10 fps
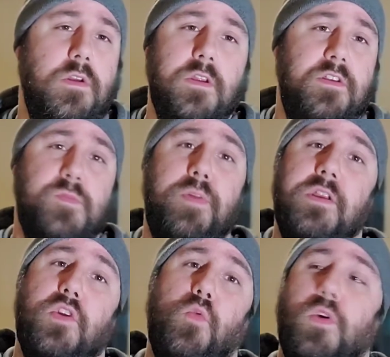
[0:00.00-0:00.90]
This button
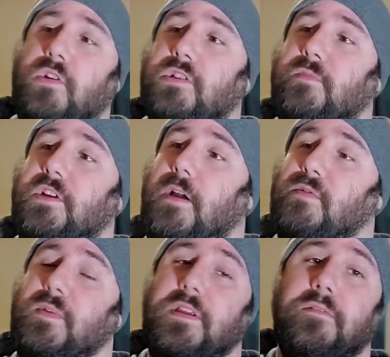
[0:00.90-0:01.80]
don't work sometimes,
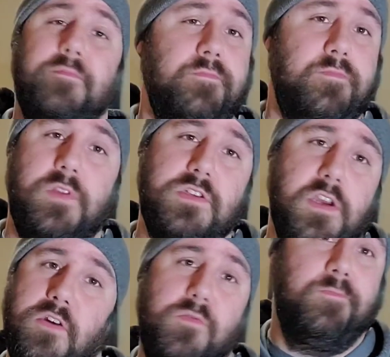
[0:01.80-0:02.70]
man. Let's go.